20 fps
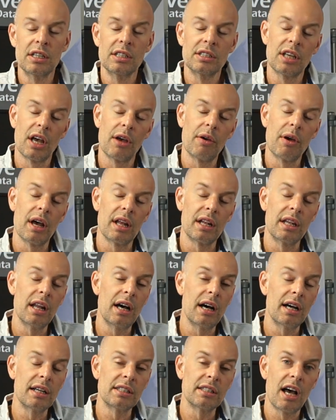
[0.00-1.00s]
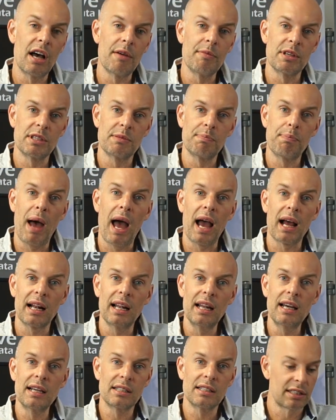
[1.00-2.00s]
So at night time it's
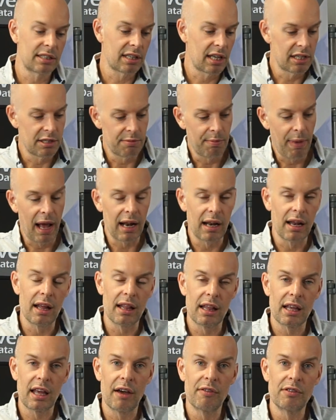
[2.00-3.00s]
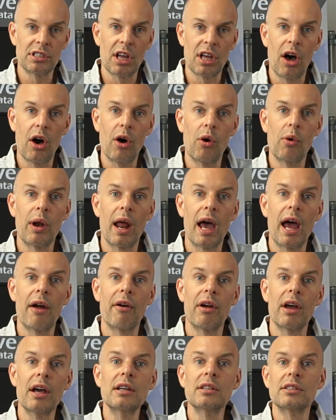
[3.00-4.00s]
backlit, so there's a backlight that covers the whole
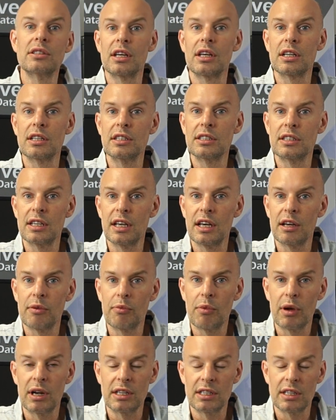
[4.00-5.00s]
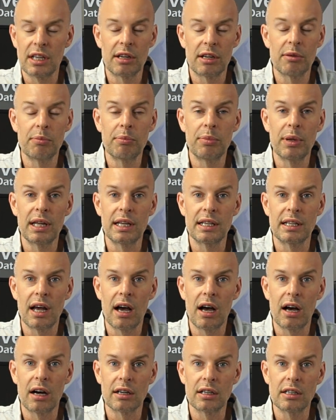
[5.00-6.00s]
area, so you can see it when it's in complete
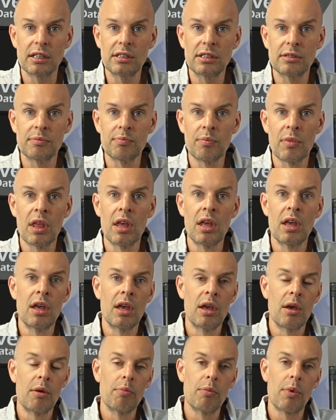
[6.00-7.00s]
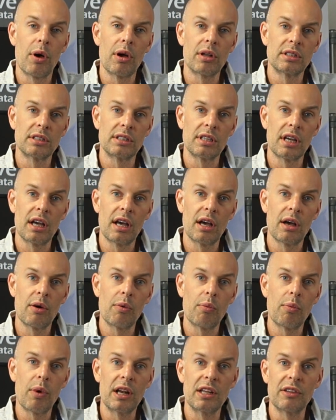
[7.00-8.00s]
darkness. But uh,
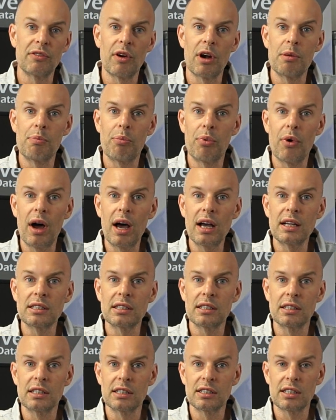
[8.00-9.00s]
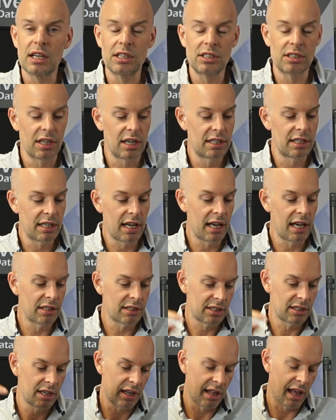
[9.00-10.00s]
when it's very bright and the sun shines
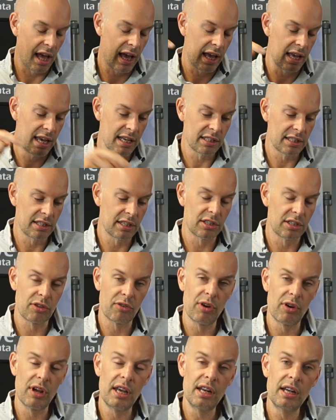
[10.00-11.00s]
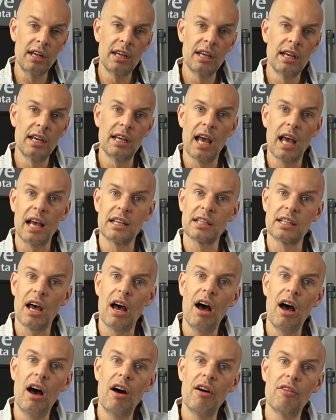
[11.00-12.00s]
out, so that hits the screen, it has a
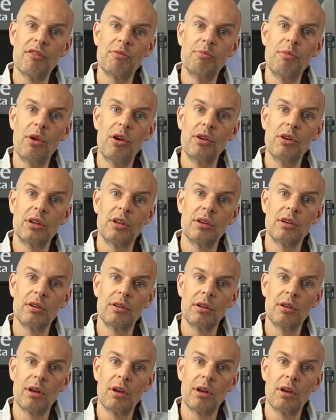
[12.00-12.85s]
half mirrored